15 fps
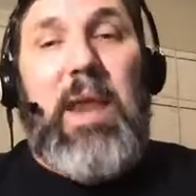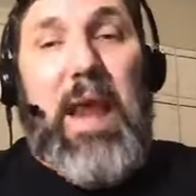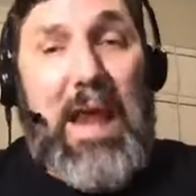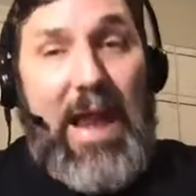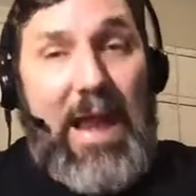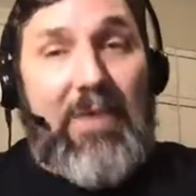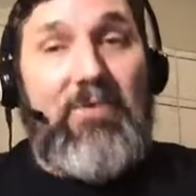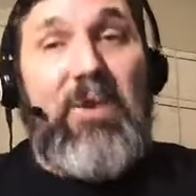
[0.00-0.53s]
but
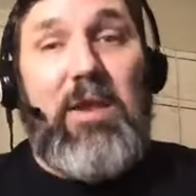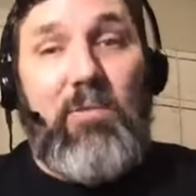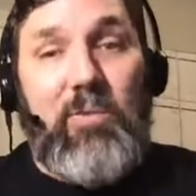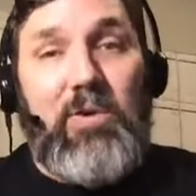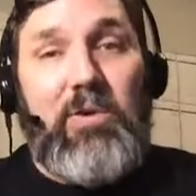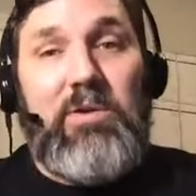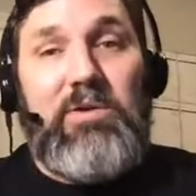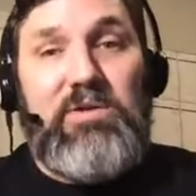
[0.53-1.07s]
I think
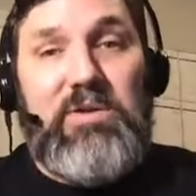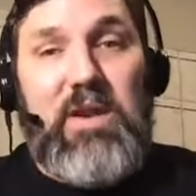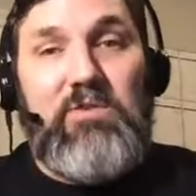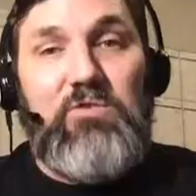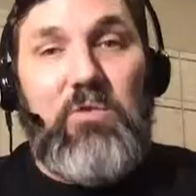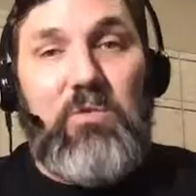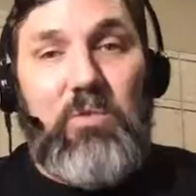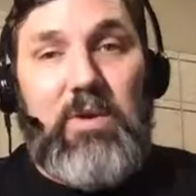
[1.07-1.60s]
we're going to
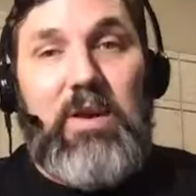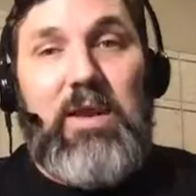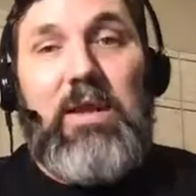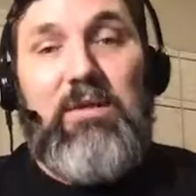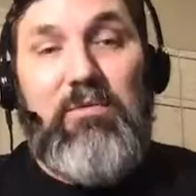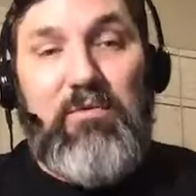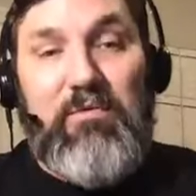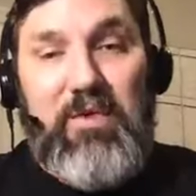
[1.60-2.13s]
schedule one
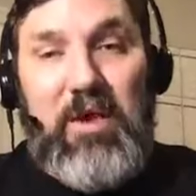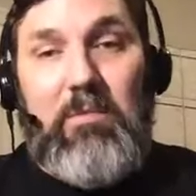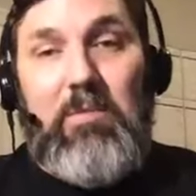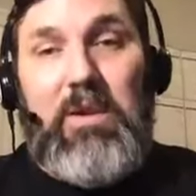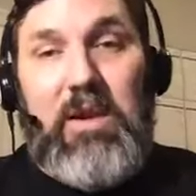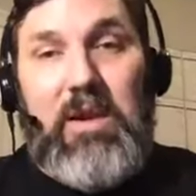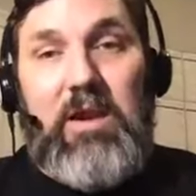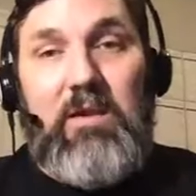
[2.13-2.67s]
heck of a
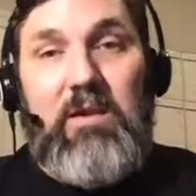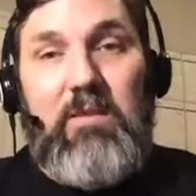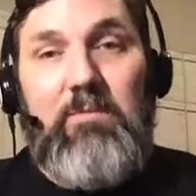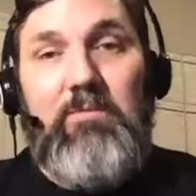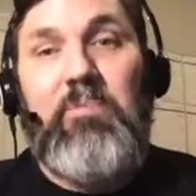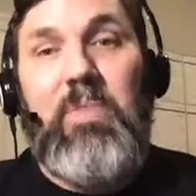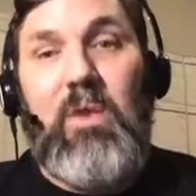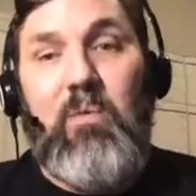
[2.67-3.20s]
Family Day
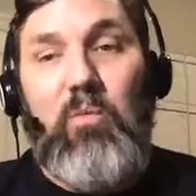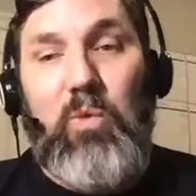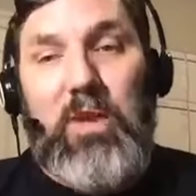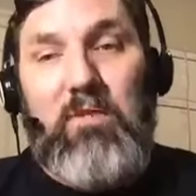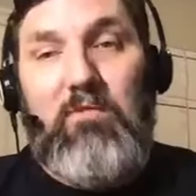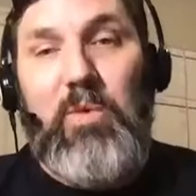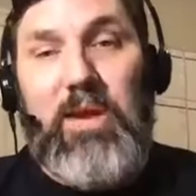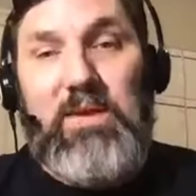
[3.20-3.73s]

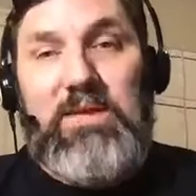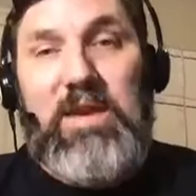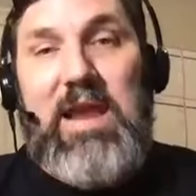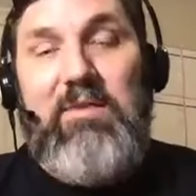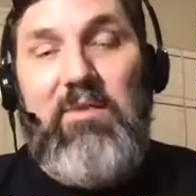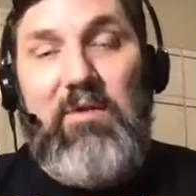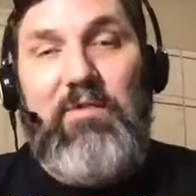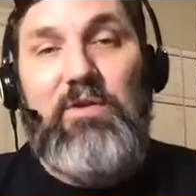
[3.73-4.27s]
whenever we get to
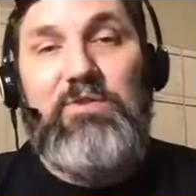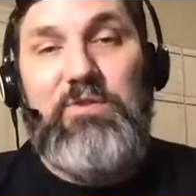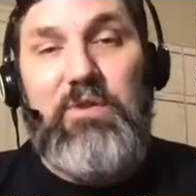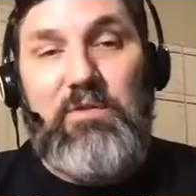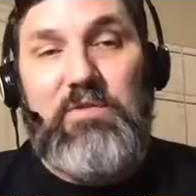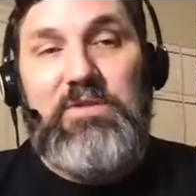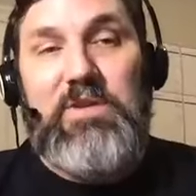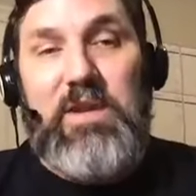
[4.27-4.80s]
have our first
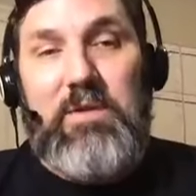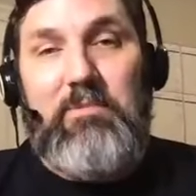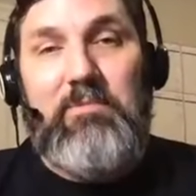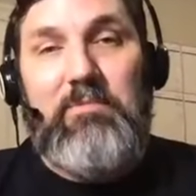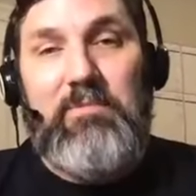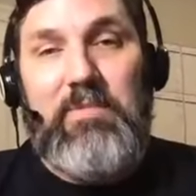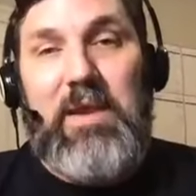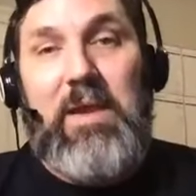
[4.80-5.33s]
service again.
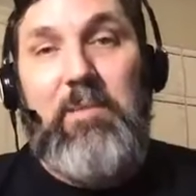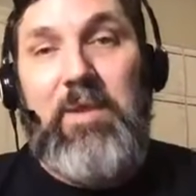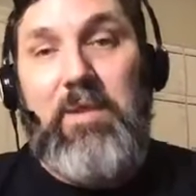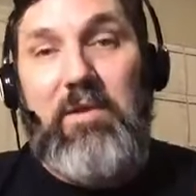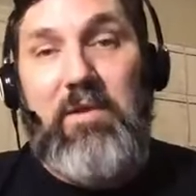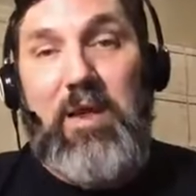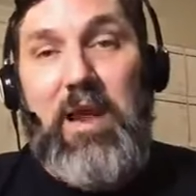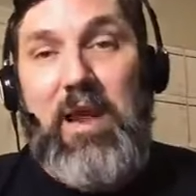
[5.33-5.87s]

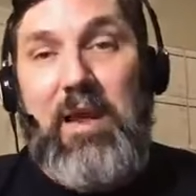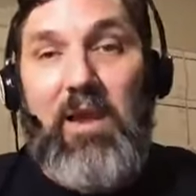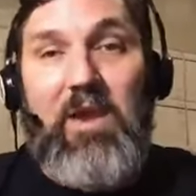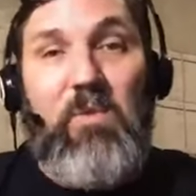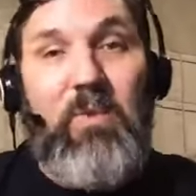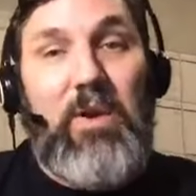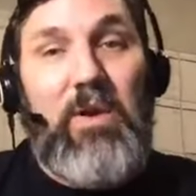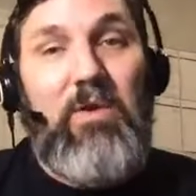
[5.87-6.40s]
Amen to that.
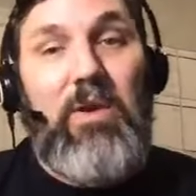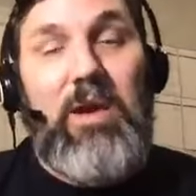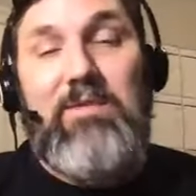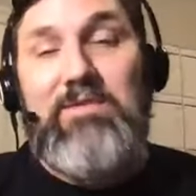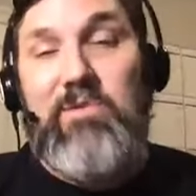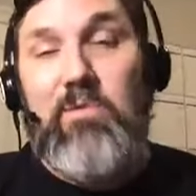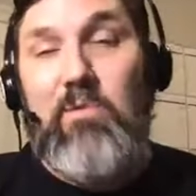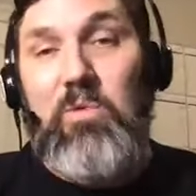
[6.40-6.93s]
We're going to
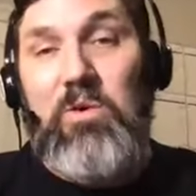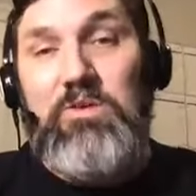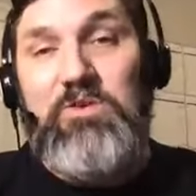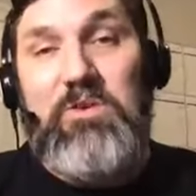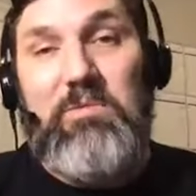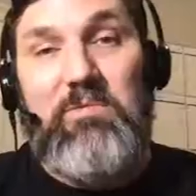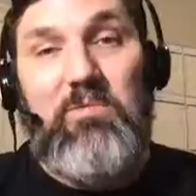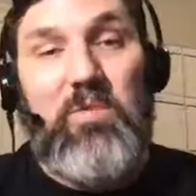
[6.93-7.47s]
have some
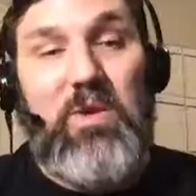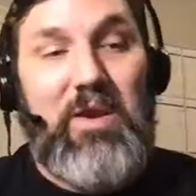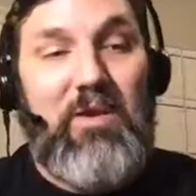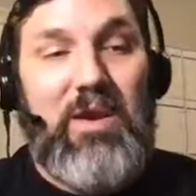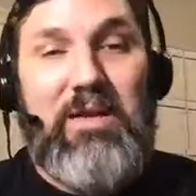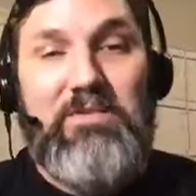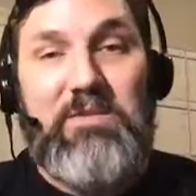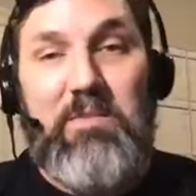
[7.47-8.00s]
worship. We're
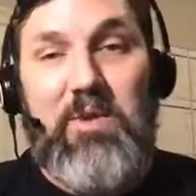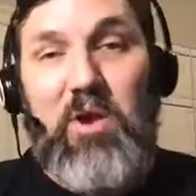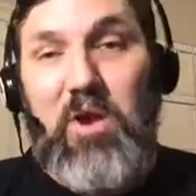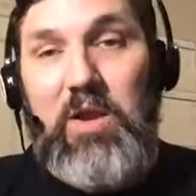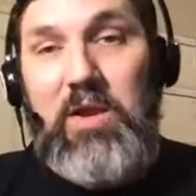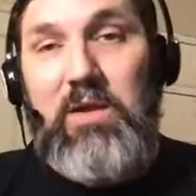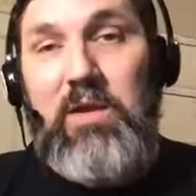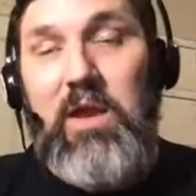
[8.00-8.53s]
going to have some
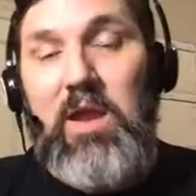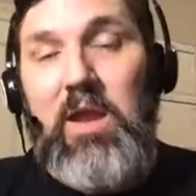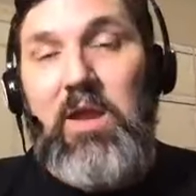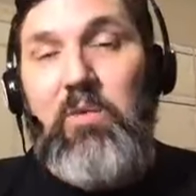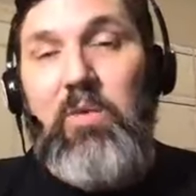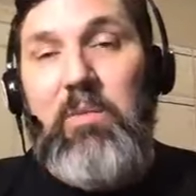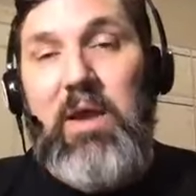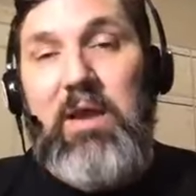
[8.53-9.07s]
hugging.
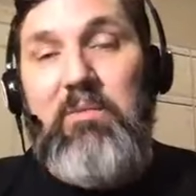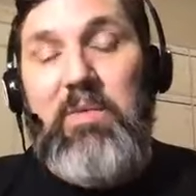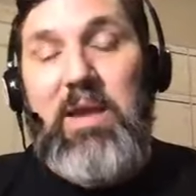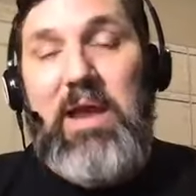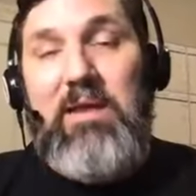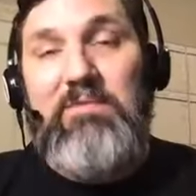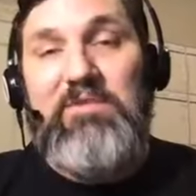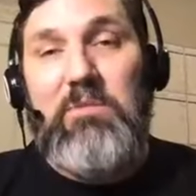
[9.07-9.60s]
We may
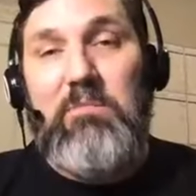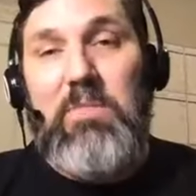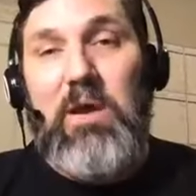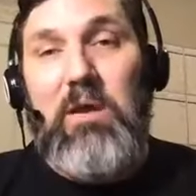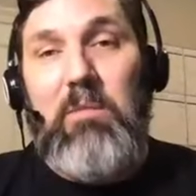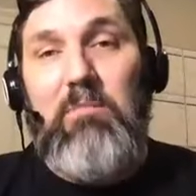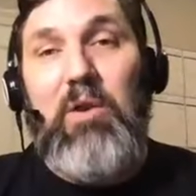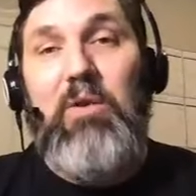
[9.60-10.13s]
even have some
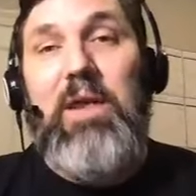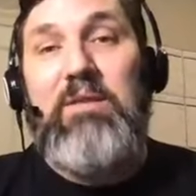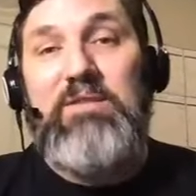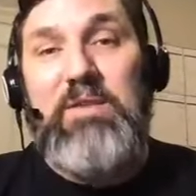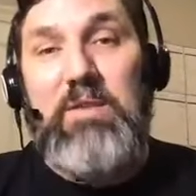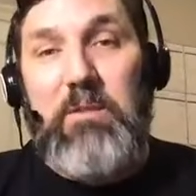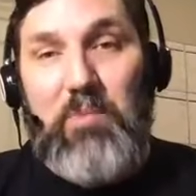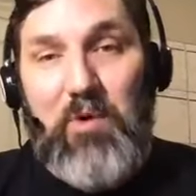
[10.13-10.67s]
uh,
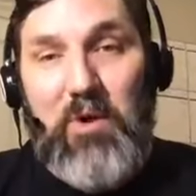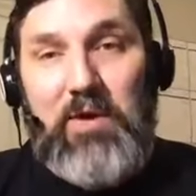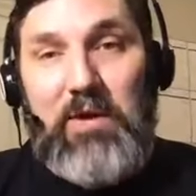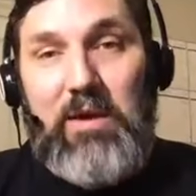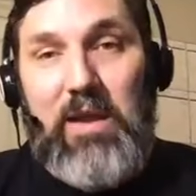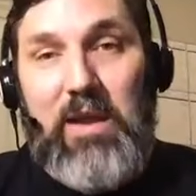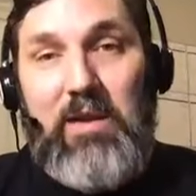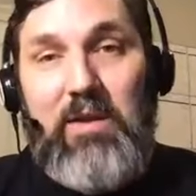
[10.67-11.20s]
burnouts in the
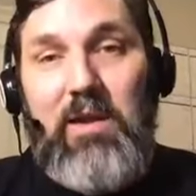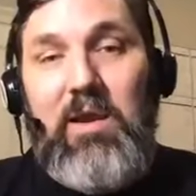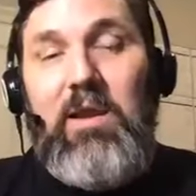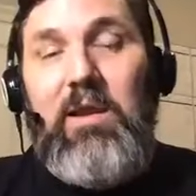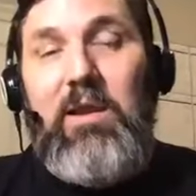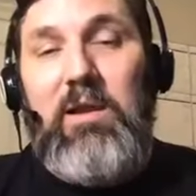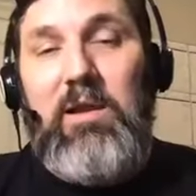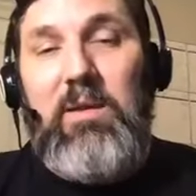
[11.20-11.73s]
parking lot,
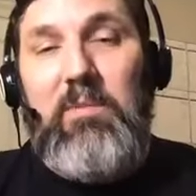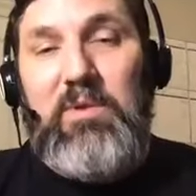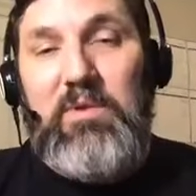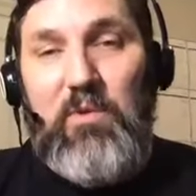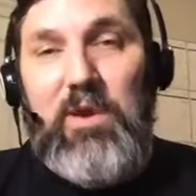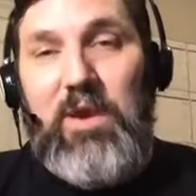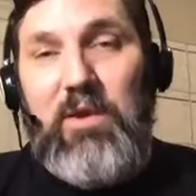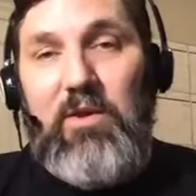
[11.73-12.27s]
uh, but
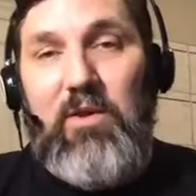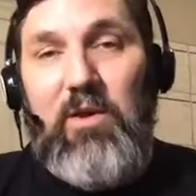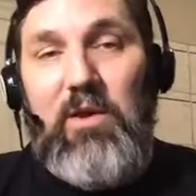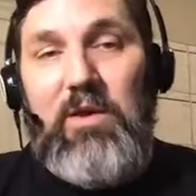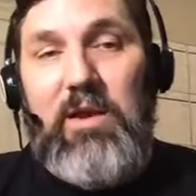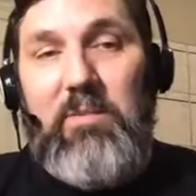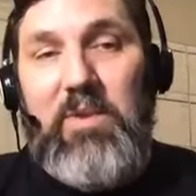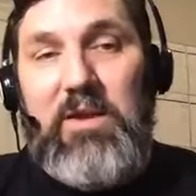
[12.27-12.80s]
don't get
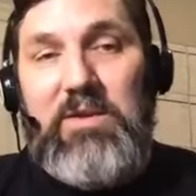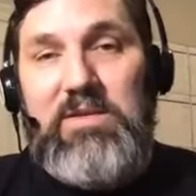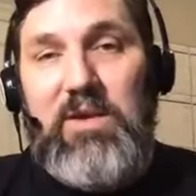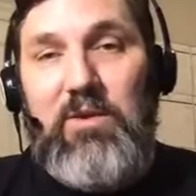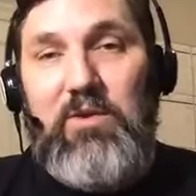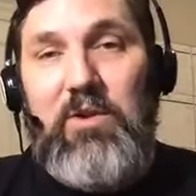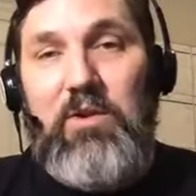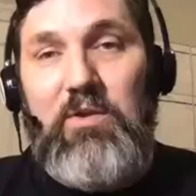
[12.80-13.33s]
caught. I'm not
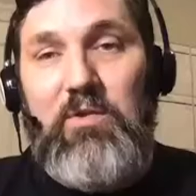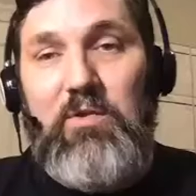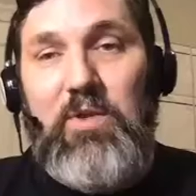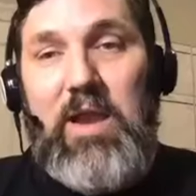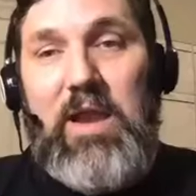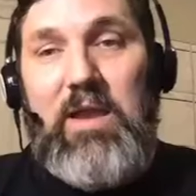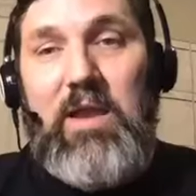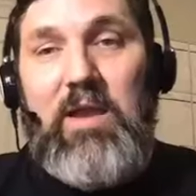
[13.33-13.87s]
telling you to do
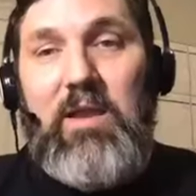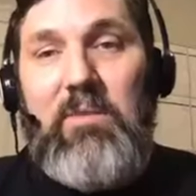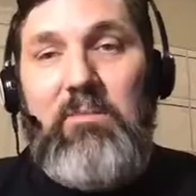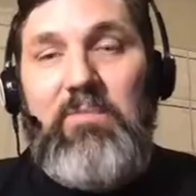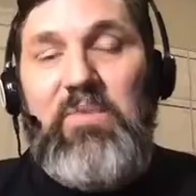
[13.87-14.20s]
that